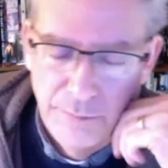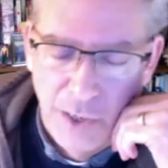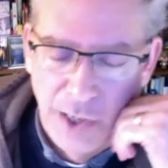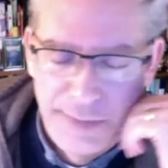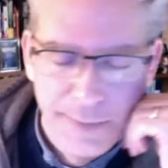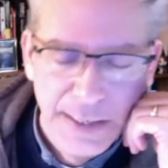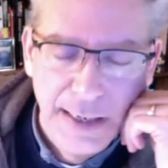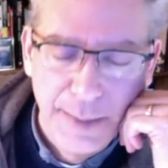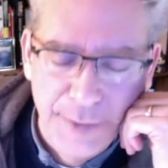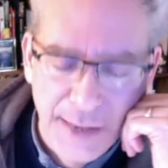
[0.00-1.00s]
monument
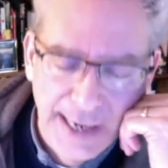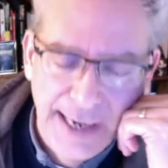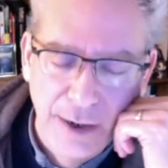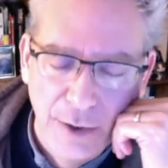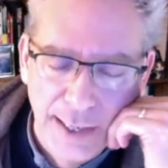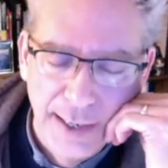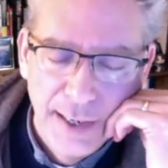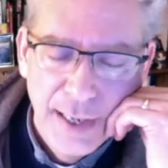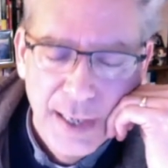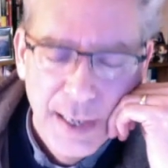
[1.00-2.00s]
up in that area
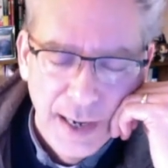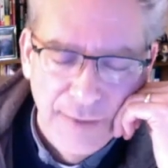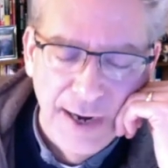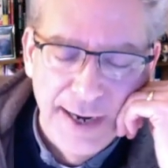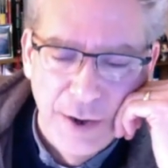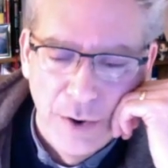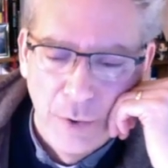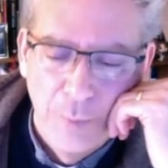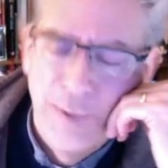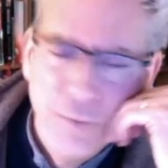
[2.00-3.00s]
of
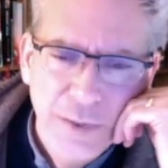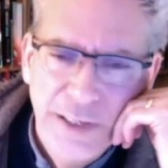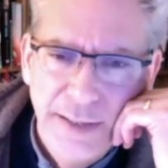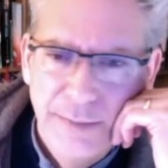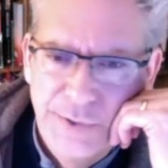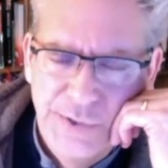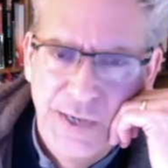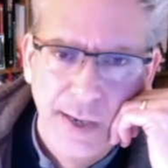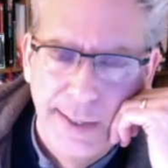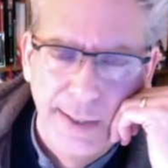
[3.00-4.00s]
Idaho, but really
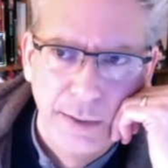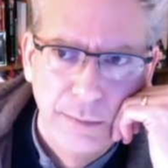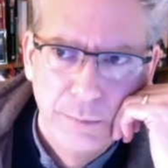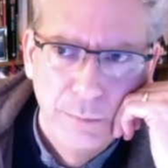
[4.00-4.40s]
stunning